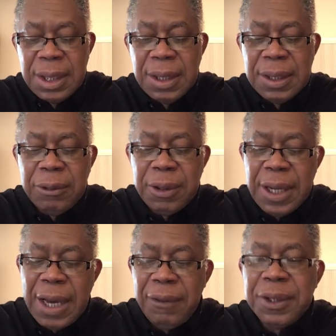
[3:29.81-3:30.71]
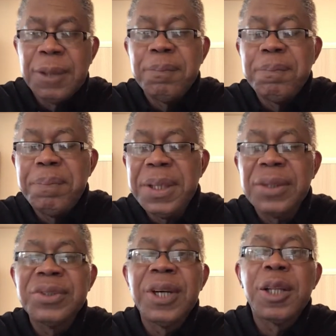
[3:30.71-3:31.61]
They were having a big
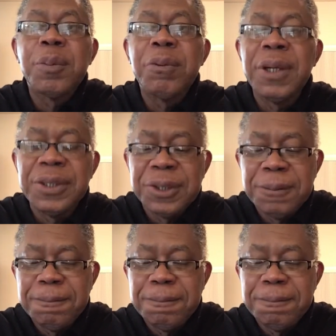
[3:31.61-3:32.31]
celebration,